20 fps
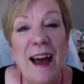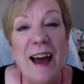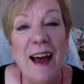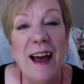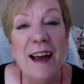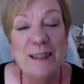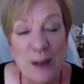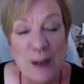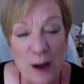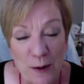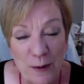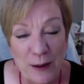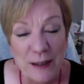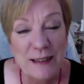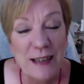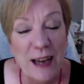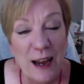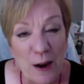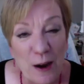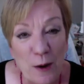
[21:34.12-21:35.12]
as
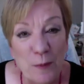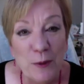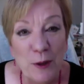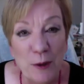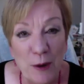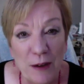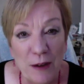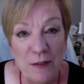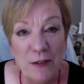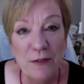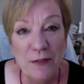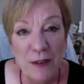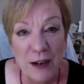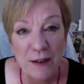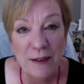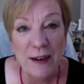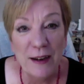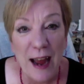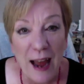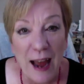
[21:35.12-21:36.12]
always, I hope you have a
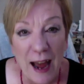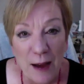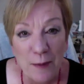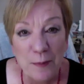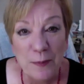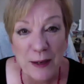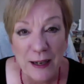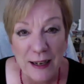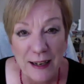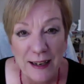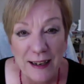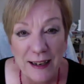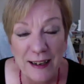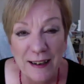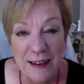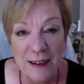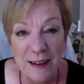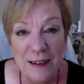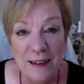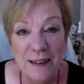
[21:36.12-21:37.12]
very
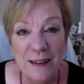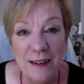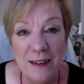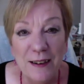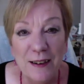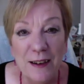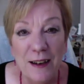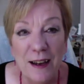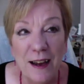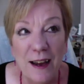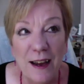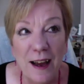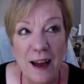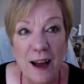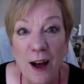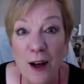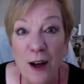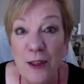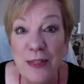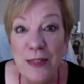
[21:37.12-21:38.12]
happy,
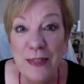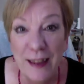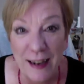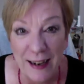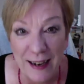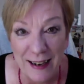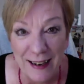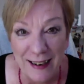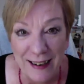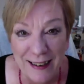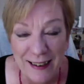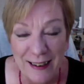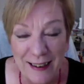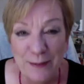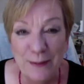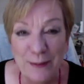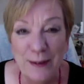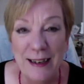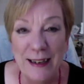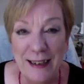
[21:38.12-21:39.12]
healthy
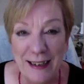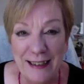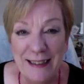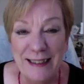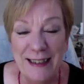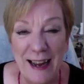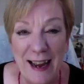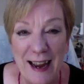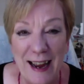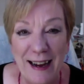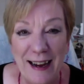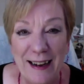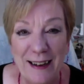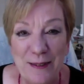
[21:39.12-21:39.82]
reading day.